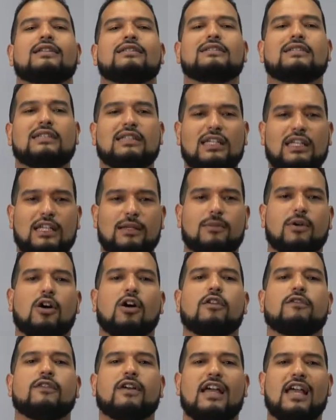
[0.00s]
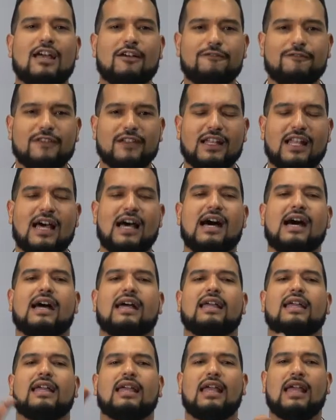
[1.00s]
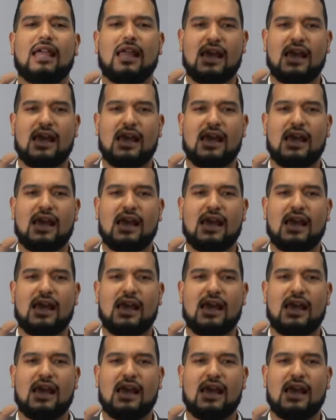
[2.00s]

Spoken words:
team of F&I